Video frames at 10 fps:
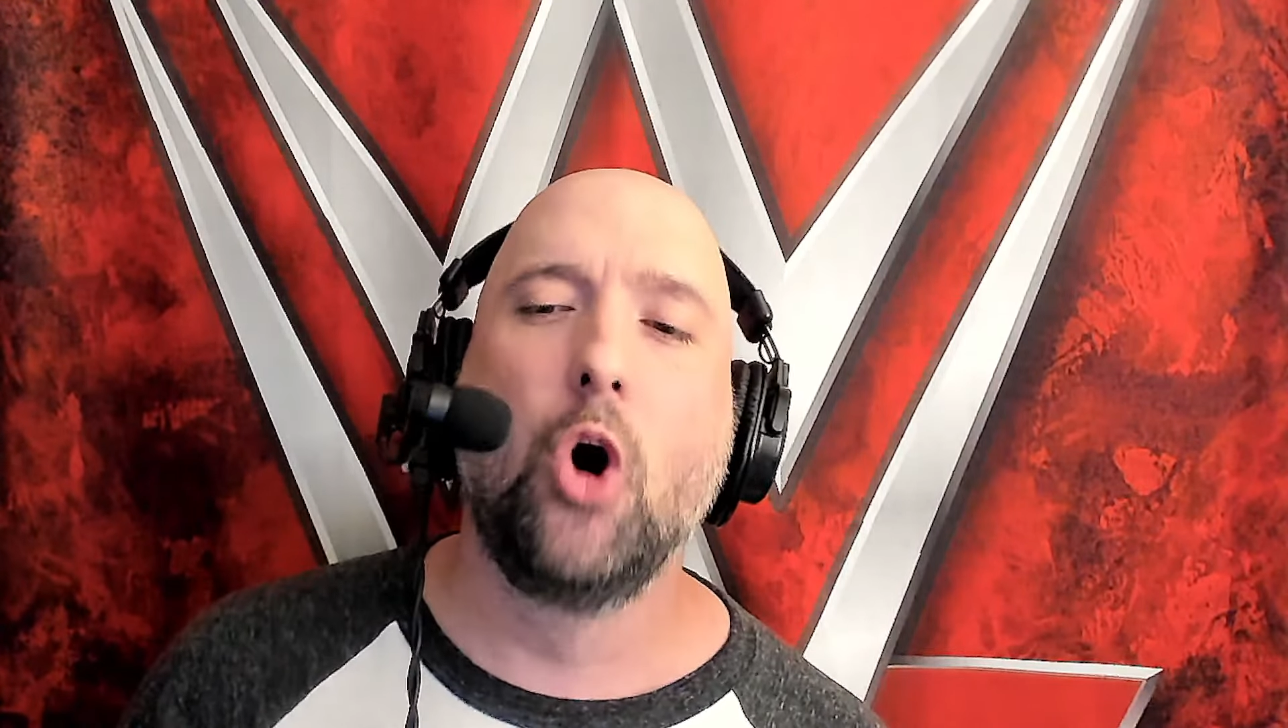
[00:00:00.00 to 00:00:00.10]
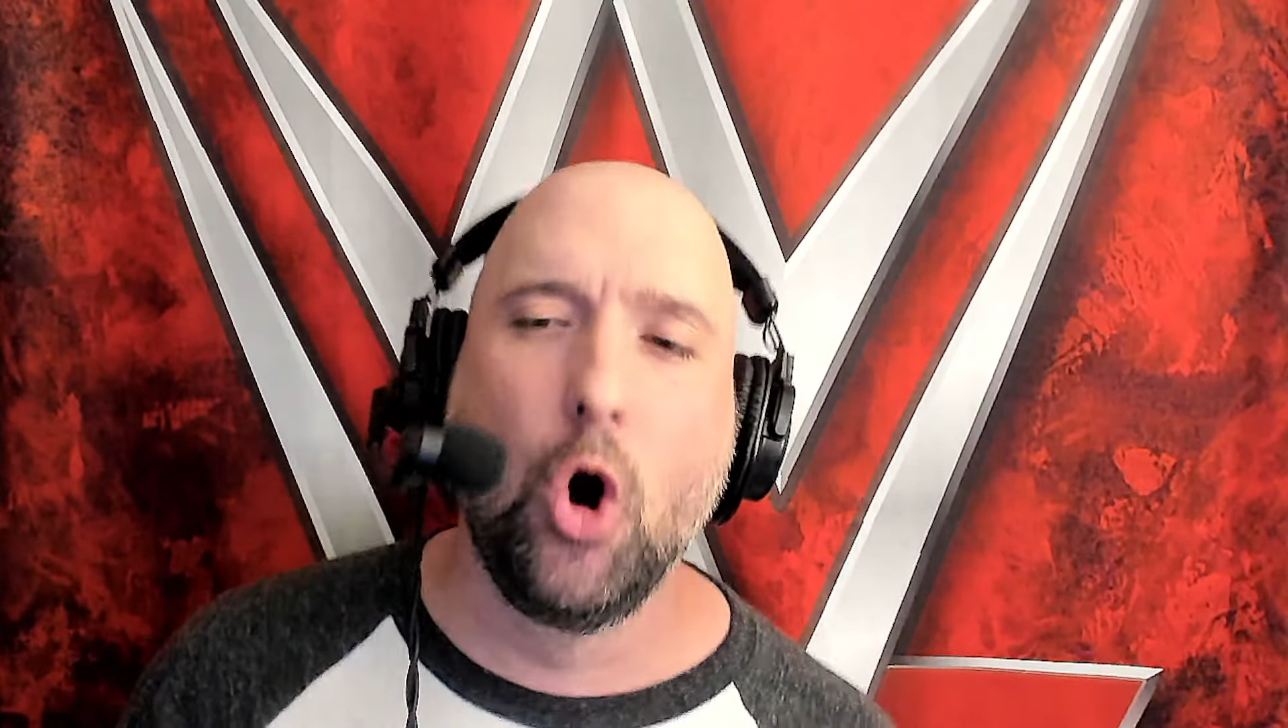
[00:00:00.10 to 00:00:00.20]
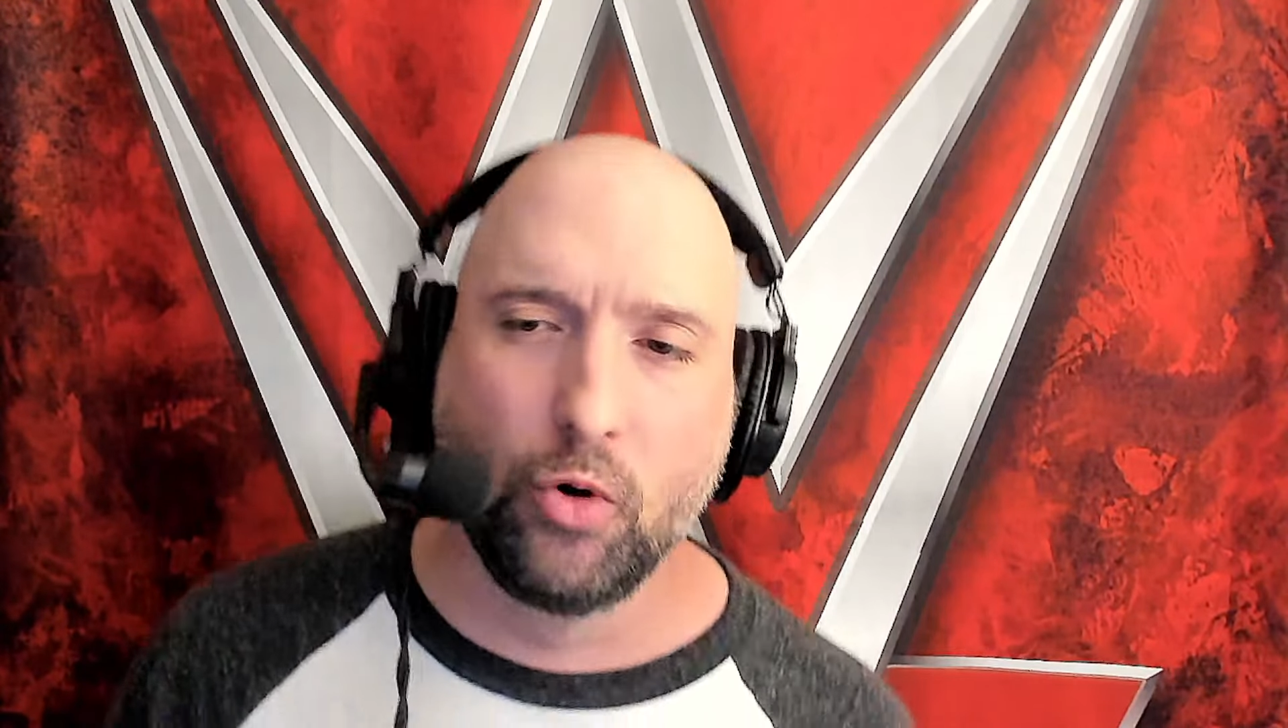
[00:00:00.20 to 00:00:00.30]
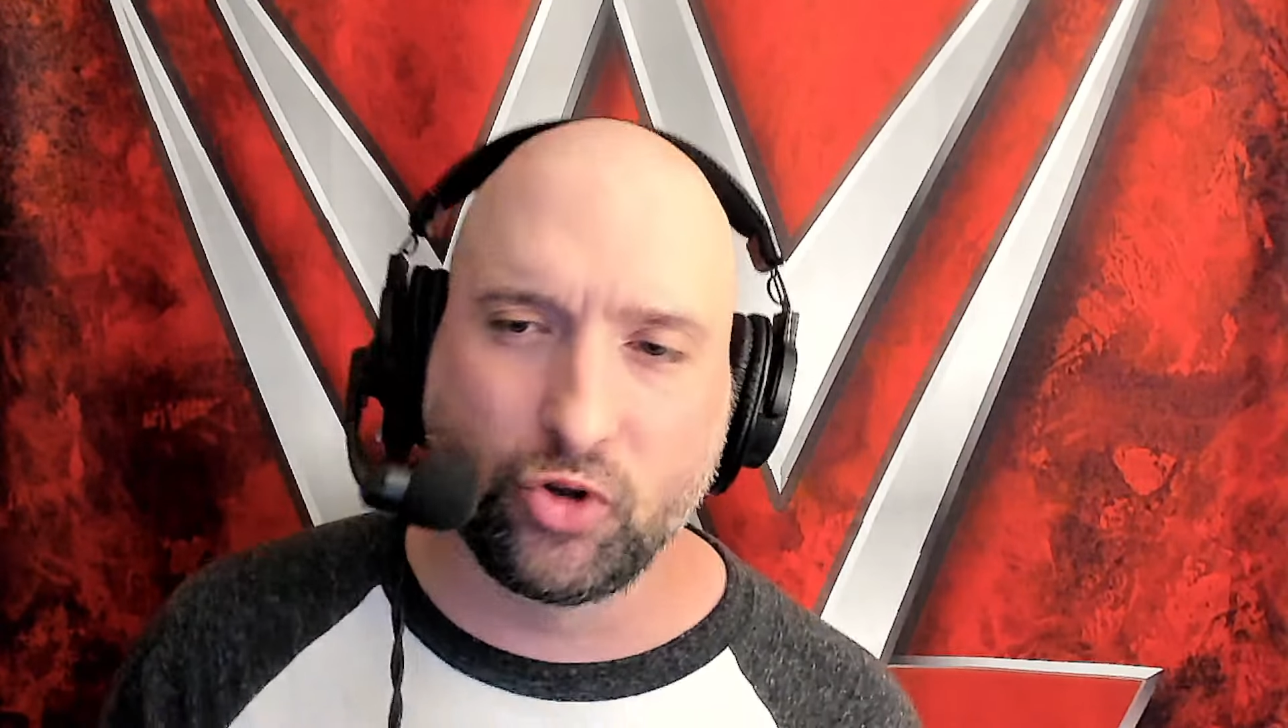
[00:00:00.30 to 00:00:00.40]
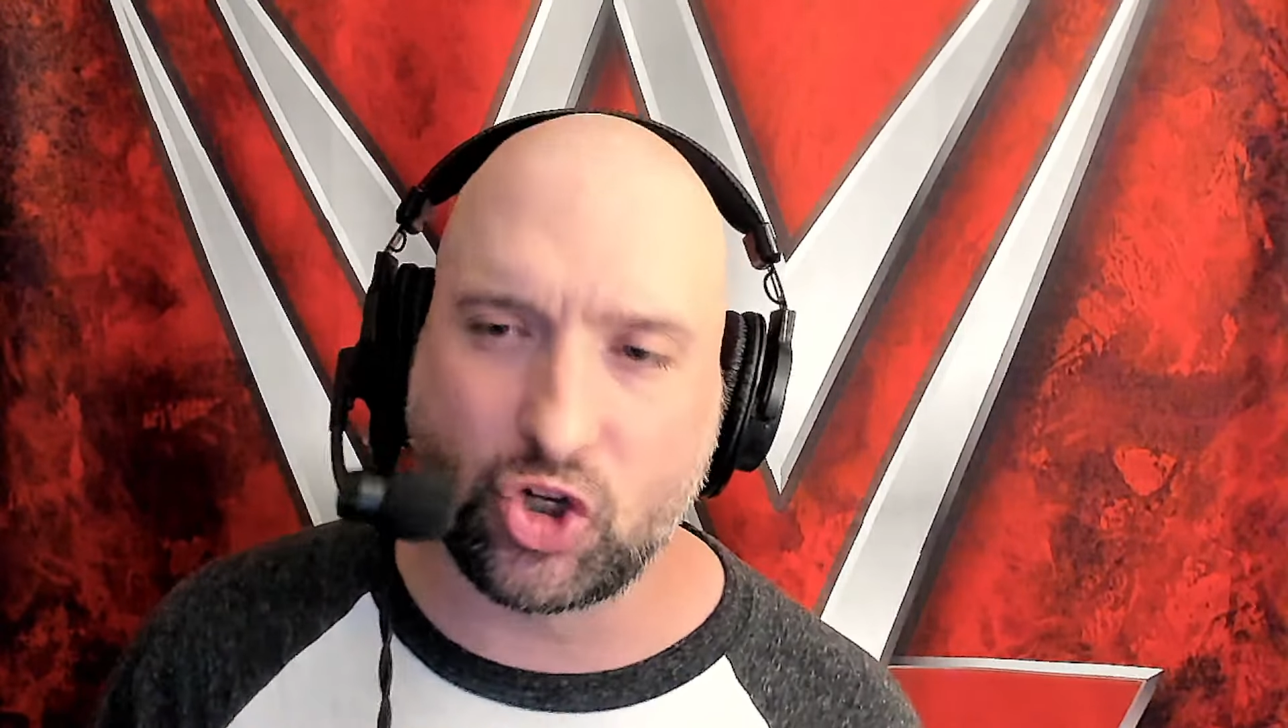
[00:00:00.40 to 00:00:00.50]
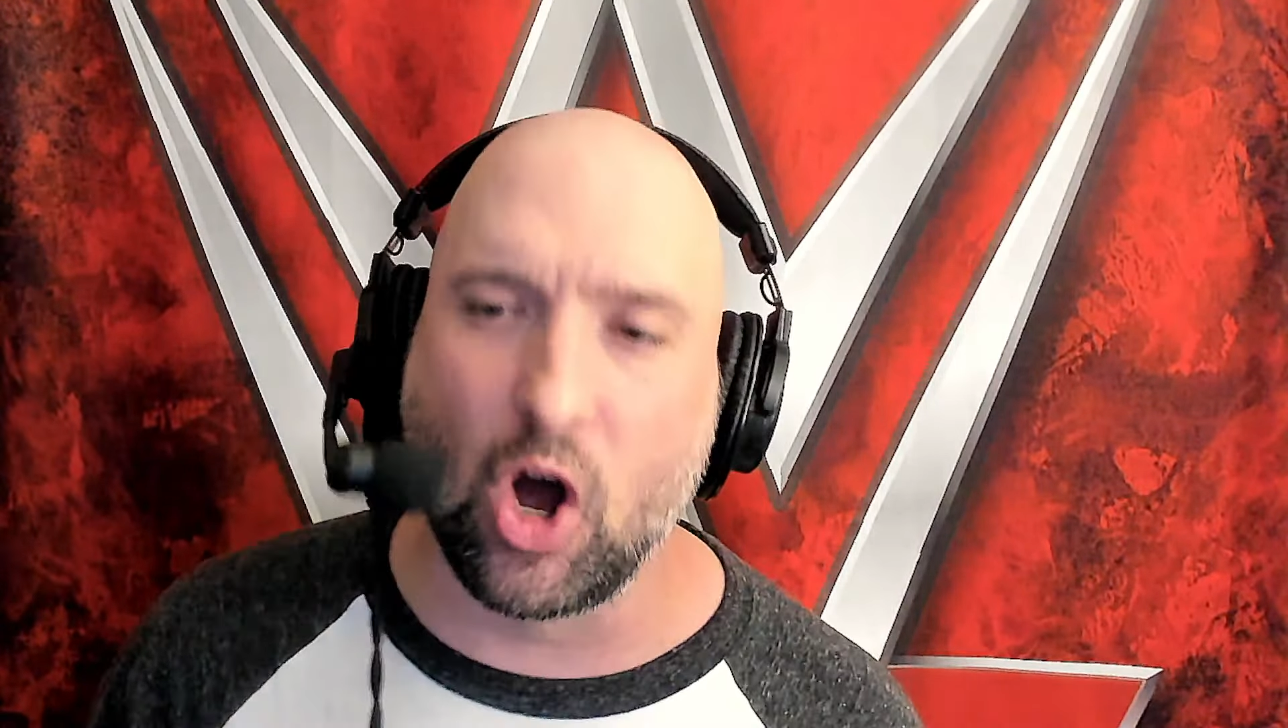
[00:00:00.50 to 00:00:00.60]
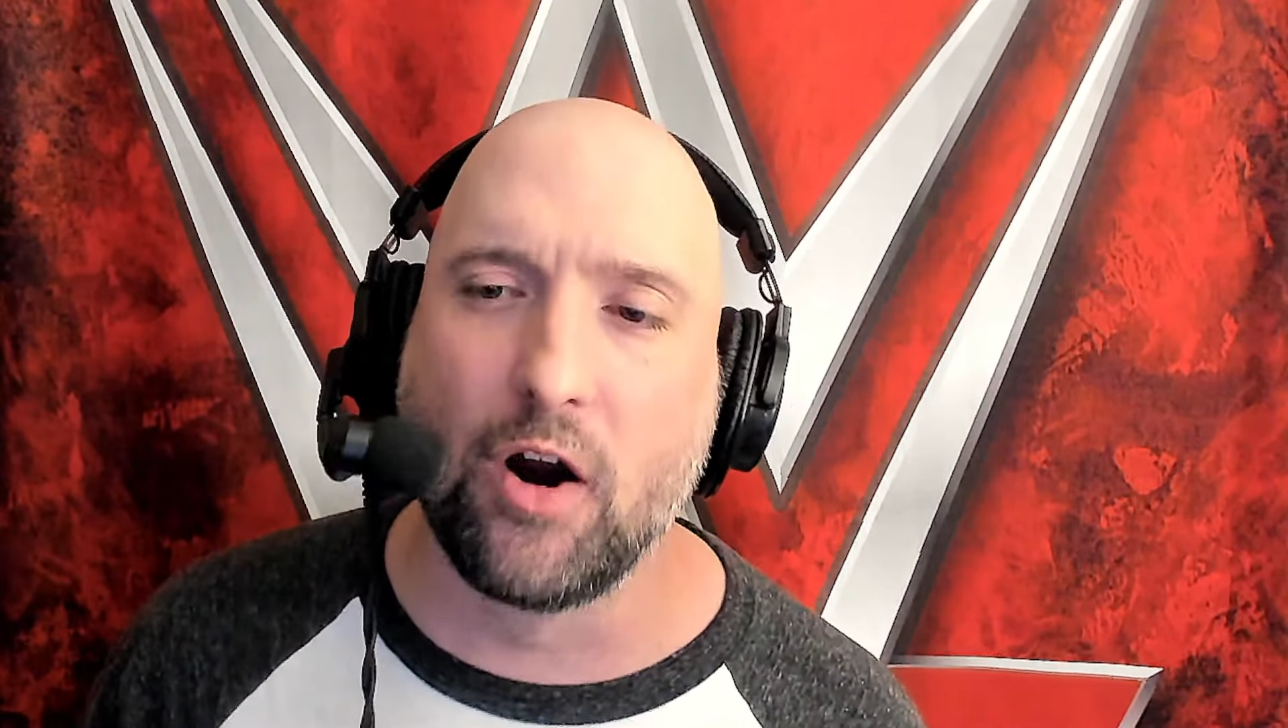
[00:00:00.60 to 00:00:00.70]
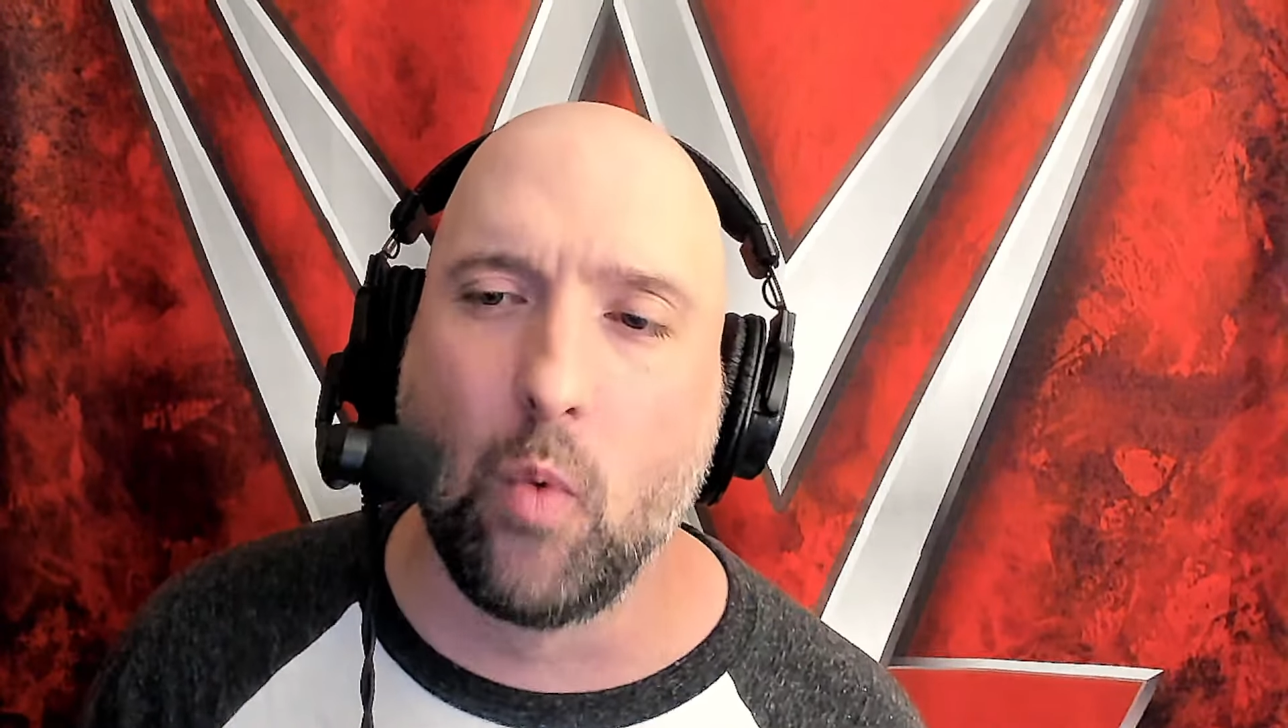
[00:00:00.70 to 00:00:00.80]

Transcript: Who's going to